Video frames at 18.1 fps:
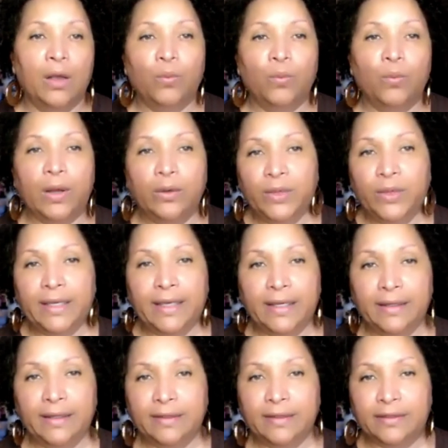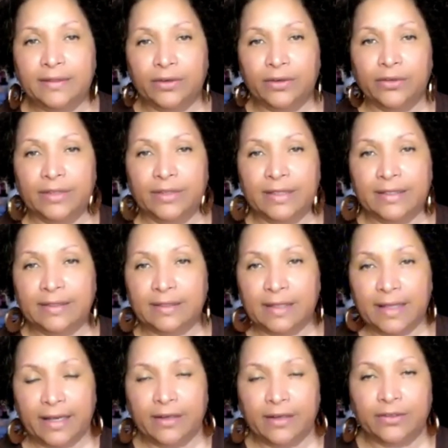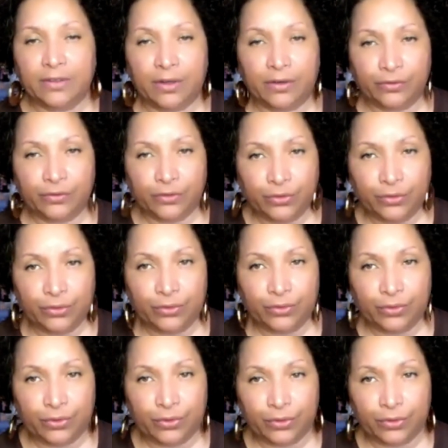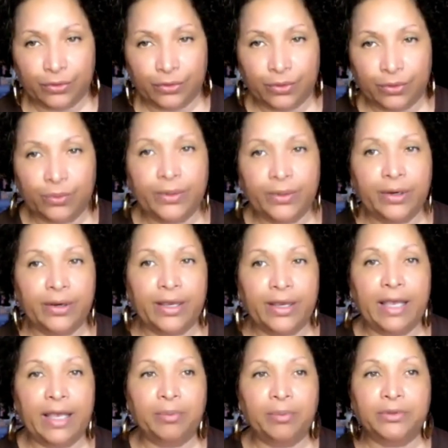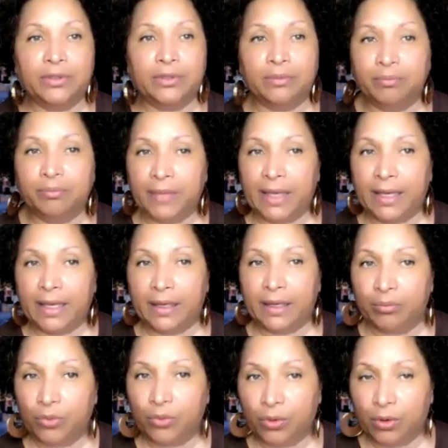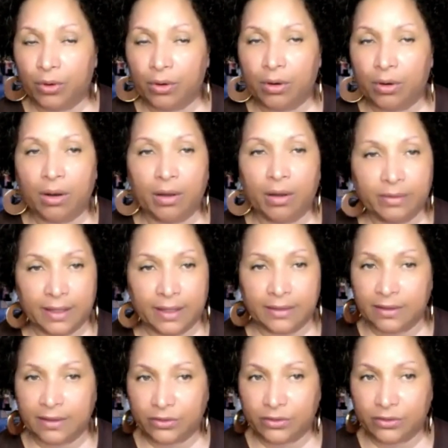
When we can discern these layers of truth, we are able to make more authentic